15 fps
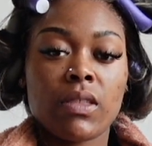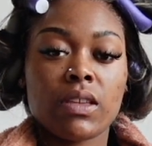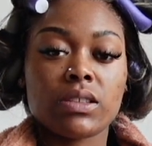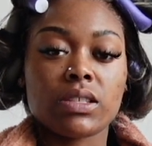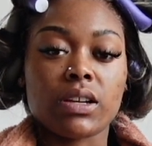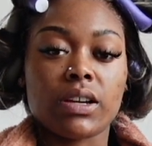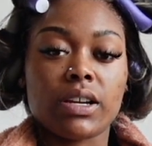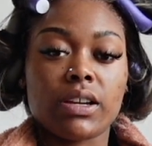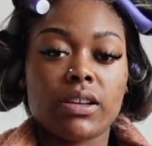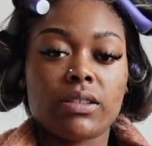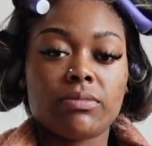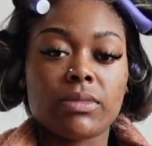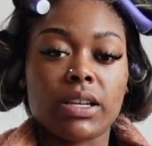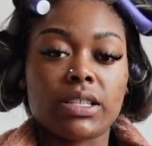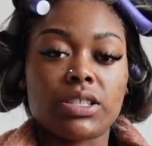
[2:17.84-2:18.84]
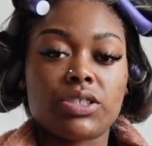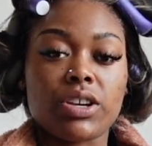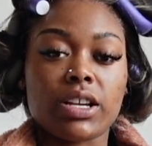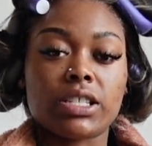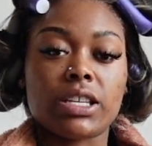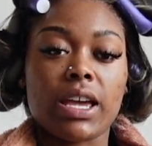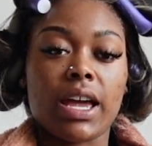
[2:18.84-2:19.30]
sorry, I'm like
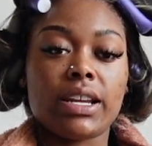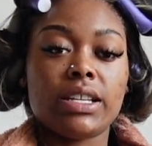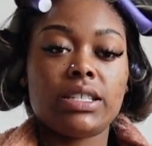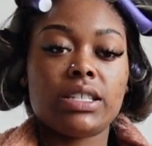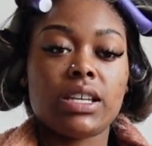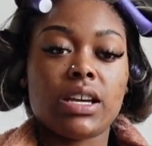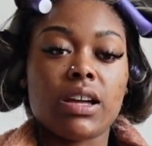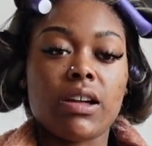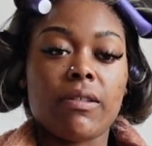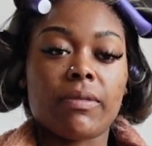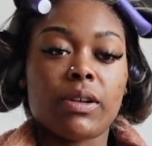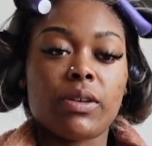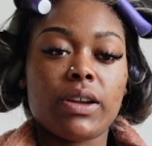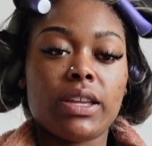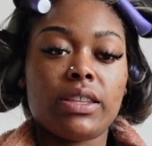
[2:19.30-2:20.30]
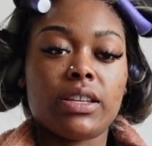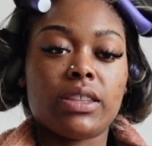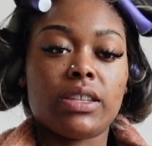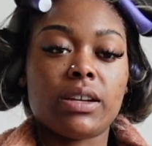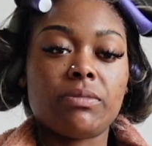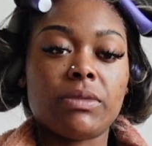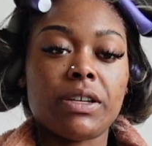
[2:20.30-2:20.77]
distracted. I need to um, create the
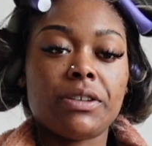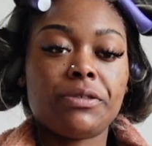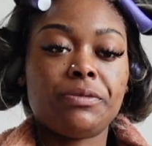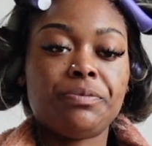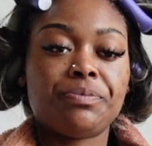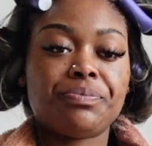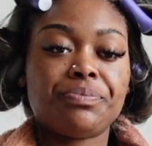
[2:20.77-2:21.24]
thumbnail